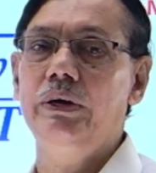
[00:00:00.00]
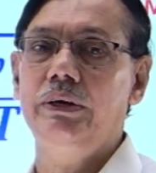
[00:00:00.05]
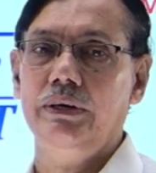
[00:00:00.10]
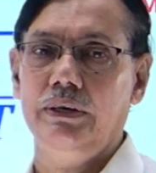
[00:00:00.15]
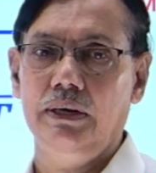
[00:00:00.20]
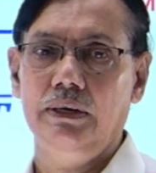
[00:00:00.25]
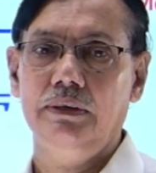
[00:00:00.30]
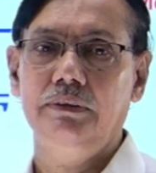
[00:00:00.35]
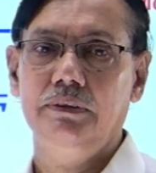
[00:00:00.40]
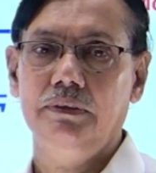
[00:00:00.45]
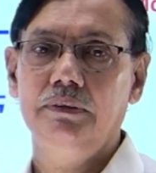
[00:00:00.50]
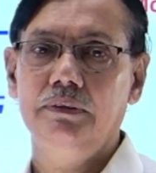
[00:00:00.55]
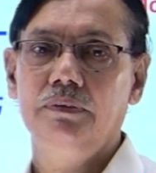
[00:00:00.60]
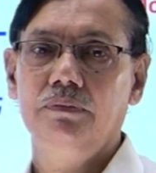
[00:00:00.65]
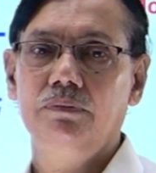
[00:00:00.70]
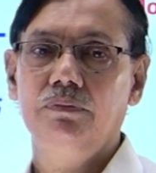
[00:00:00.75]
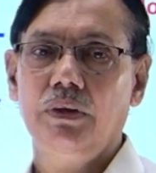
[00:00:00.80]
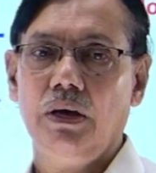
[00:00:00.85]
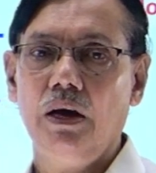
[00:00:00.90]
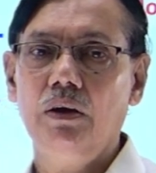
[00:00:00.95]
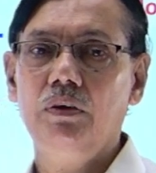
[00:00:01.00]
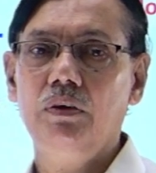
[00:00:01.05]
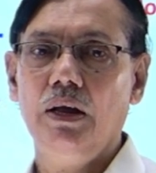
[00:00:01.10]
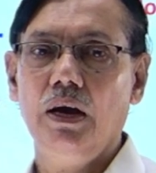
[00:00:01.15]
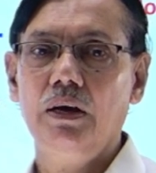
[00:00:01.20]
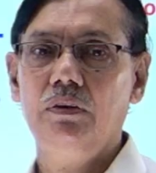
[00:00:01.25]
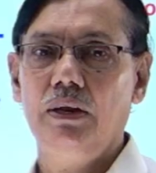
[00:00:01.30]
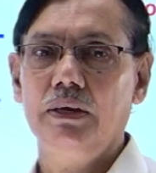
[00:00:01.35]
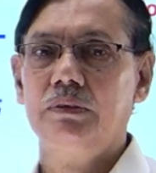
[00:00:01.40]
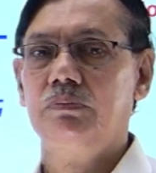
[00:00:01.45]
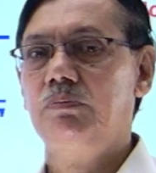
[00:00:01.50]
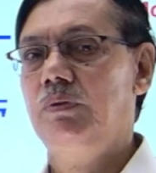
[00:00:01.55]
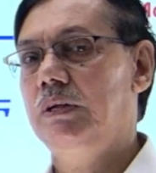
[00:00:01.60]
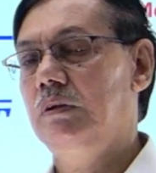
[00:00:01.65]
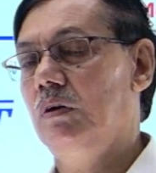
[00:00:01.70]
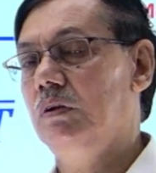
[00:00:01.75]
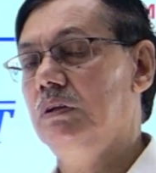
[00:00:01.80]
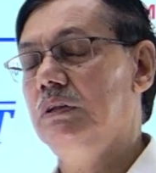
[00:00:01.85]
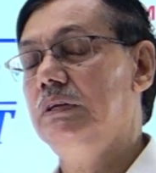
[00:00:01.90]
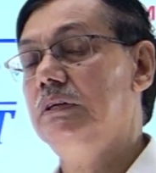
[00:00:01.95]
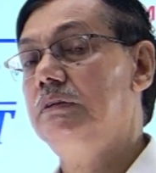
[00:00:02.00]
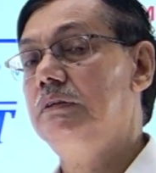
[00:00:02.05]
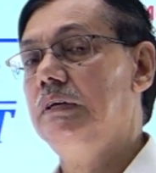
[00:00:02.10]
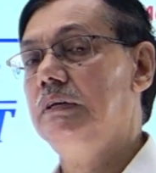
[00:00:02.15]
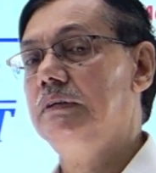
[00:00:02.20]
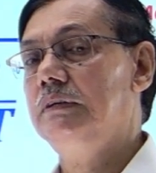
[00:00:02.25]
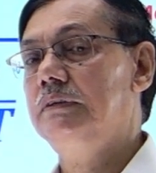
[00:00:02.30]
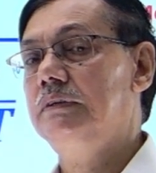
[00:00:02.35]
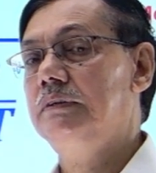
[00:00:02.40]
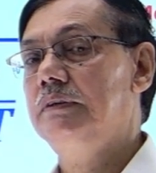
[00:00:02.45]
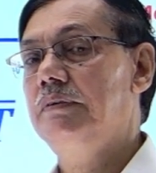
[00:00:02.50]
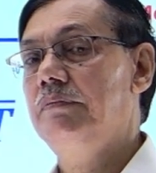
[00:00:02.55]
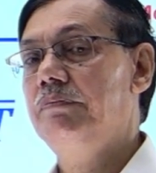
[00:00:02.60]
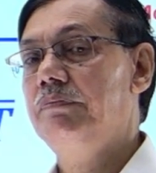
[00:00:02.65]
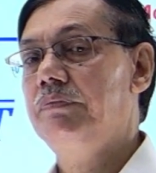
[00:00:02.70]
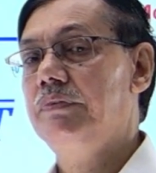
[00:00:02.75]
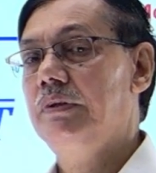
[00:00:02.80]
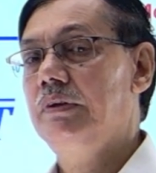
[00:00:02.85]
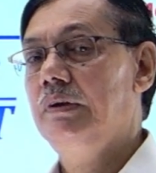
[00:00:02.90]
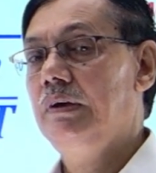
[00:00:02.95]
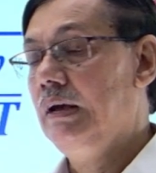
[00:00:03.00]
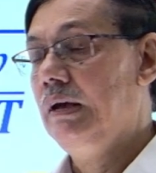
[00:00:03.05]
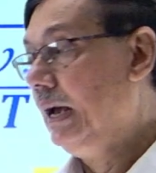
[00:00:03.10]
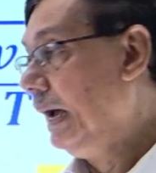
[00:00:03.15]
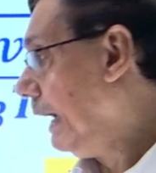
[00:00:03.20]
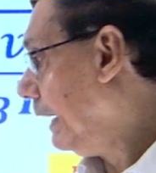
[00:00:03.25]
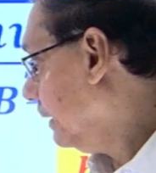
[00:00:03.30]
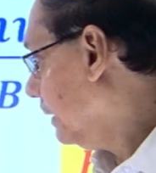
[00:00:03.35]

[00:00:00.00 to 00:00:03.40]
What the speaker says: energy. I will explain all these things. And the